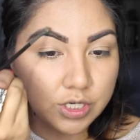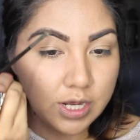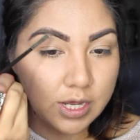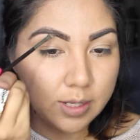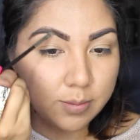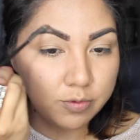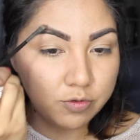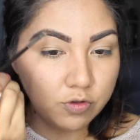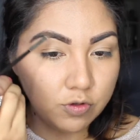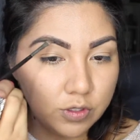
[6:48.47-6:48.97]

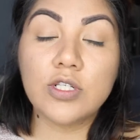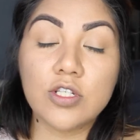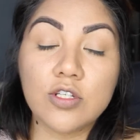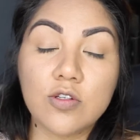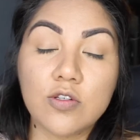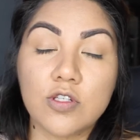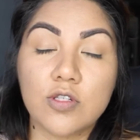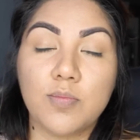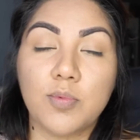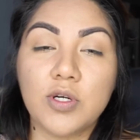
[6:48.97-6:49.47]
up so it
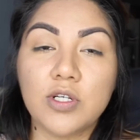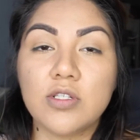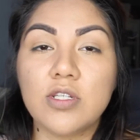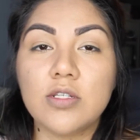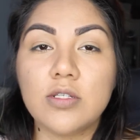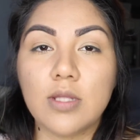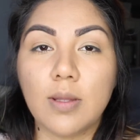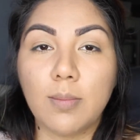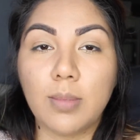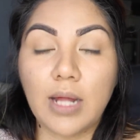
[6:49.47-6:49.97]

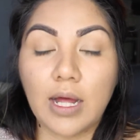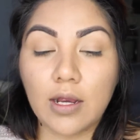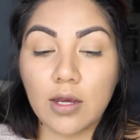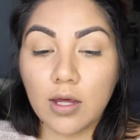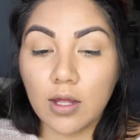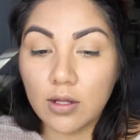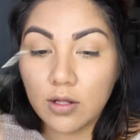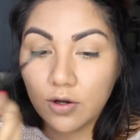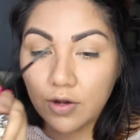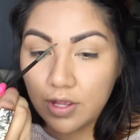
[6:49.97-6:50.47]
disperses the black
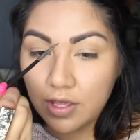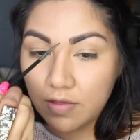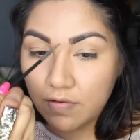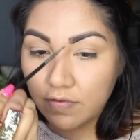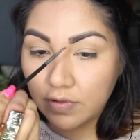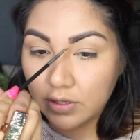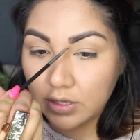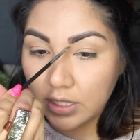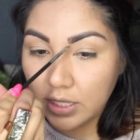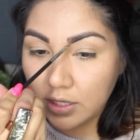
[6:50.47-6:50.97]
color
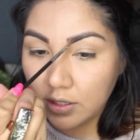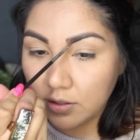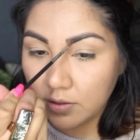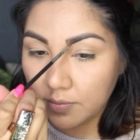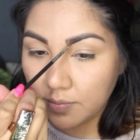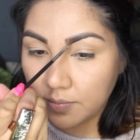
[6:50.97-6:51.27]
evenly